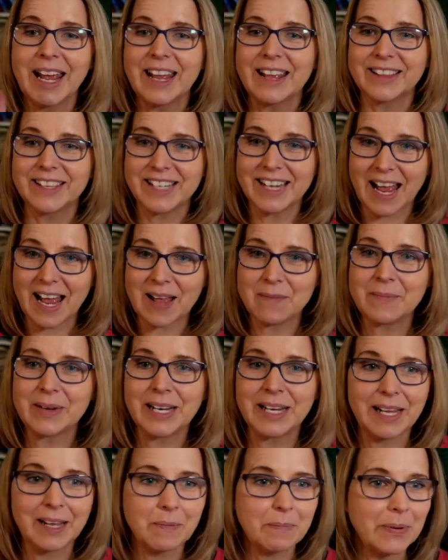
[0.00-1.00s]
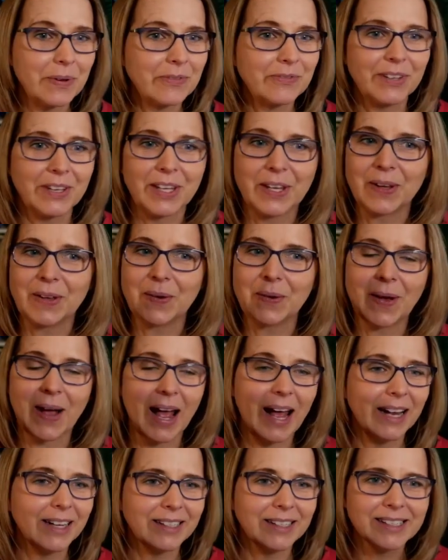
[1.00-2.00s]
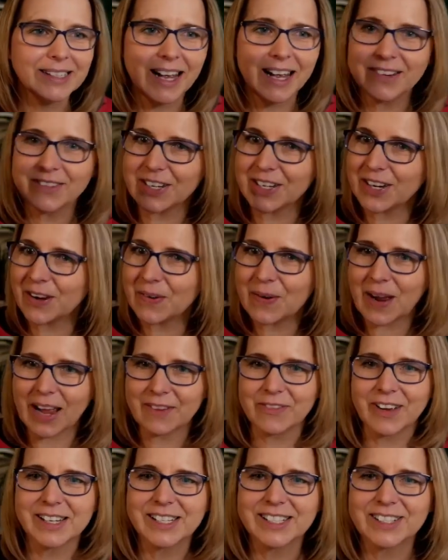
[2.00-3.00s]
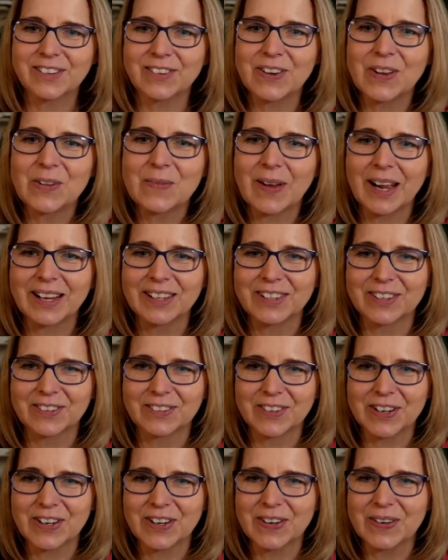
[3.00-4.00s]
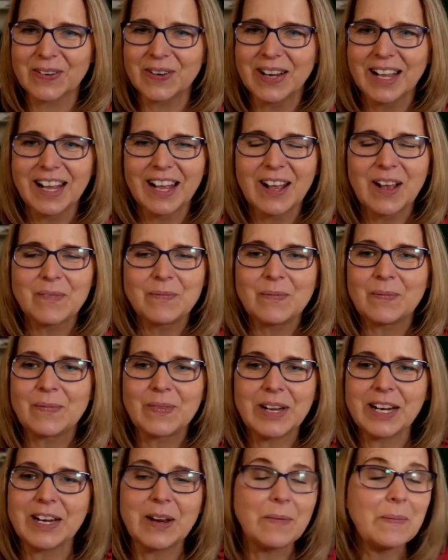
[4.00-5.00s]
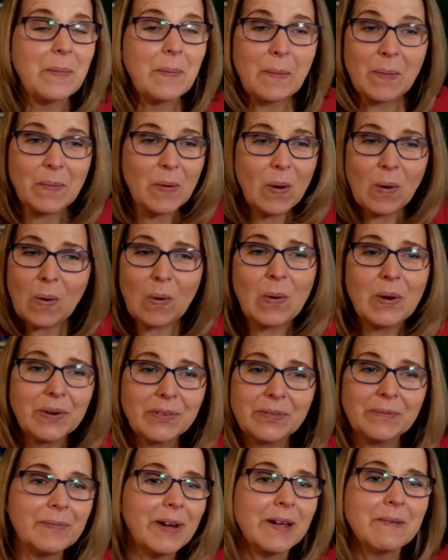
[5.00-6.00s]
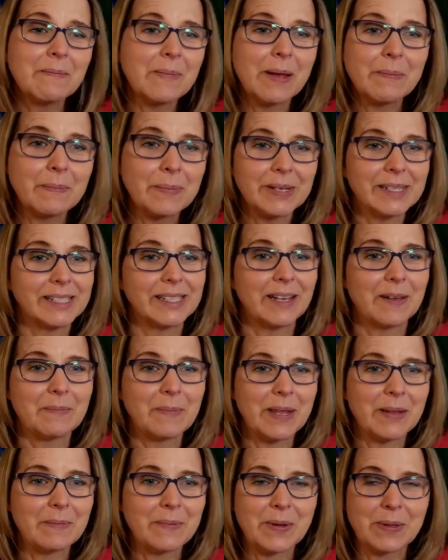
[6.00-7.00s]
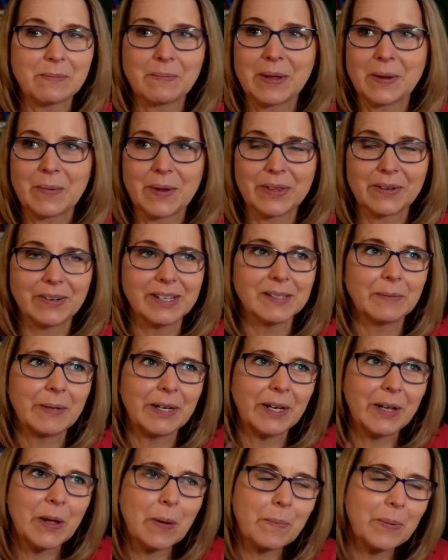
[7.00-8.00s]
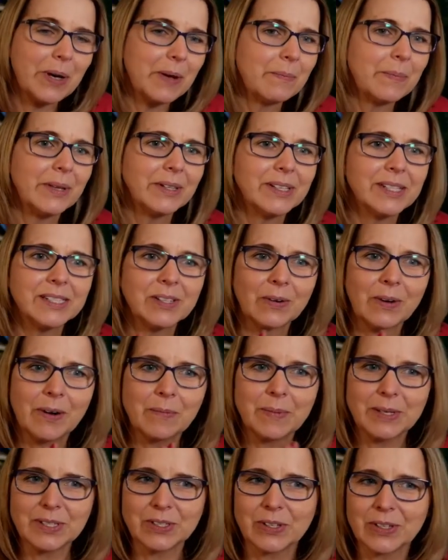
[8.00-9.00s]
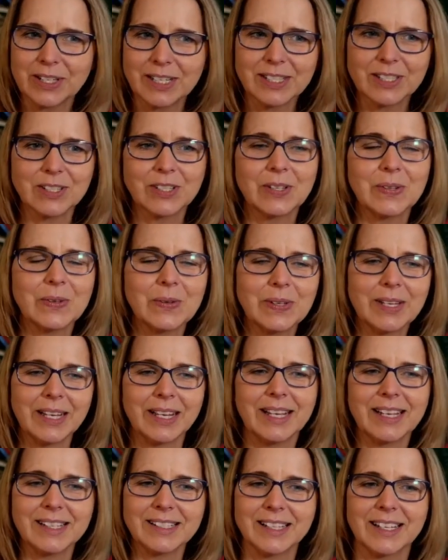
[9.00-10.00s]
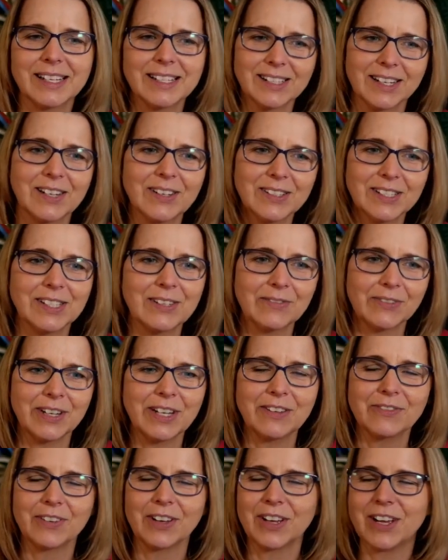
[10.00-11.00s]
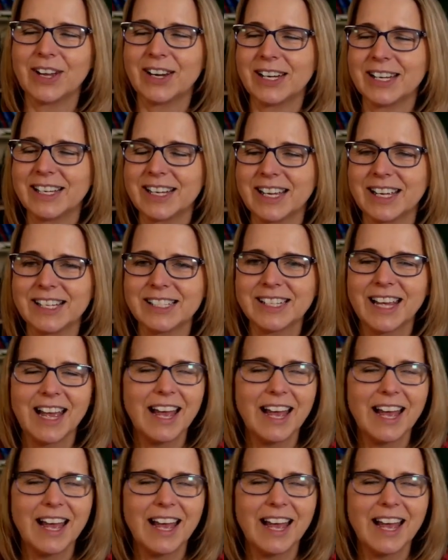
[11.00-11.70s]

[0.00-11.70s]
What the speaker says: that Emily above you, and, you know, if I scroll back through, you know, all of my members that have been with me, whether it's been a couple of months or I've been doing this 2 years exclusively for early years,